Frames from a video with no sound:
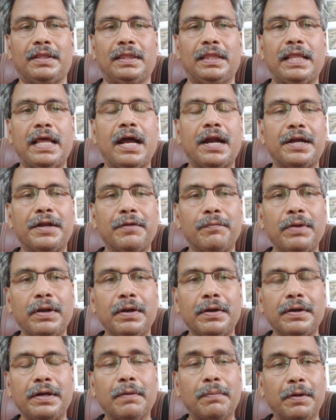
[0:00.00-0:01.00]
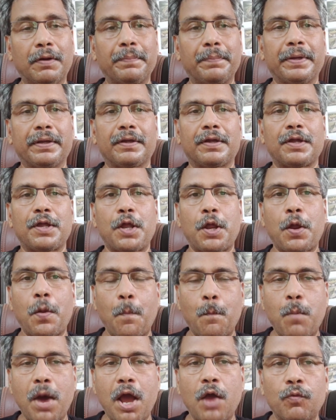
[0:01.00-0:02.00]
They are developing
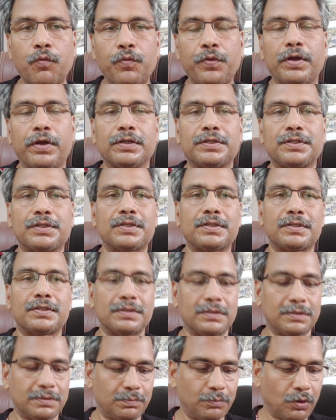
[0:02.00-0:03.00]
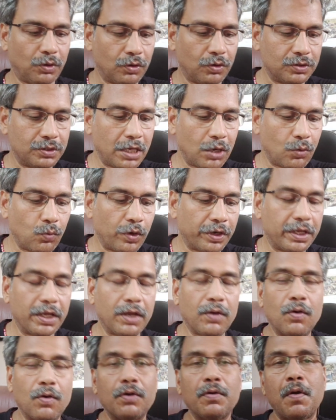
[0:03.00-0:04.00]
biofuels because they are
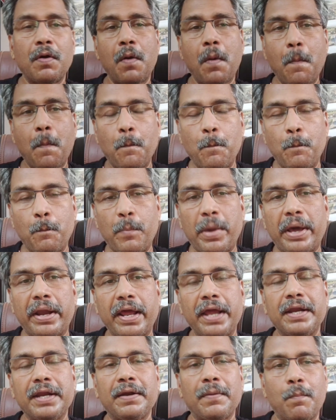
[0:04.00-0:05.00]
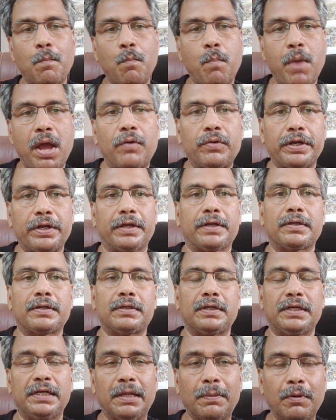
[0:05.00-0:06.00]
working on marine biotech,
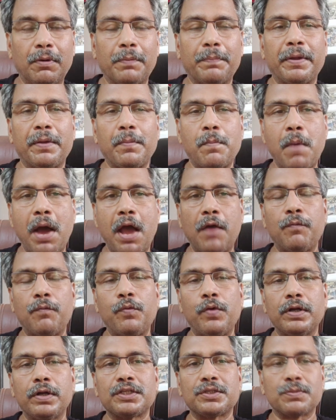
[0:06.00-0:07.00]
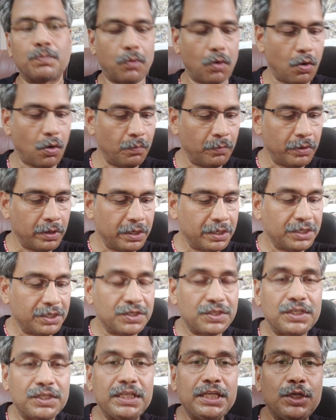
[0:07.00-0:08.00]
developing biofuels from
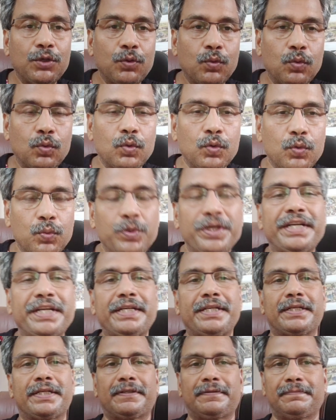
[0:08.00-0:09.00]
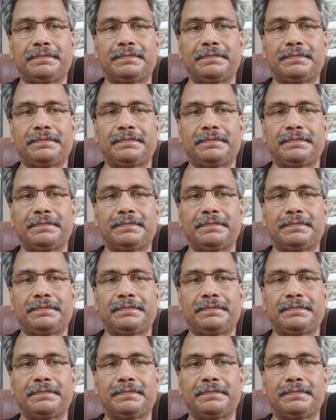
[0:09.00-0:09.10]
seaweed.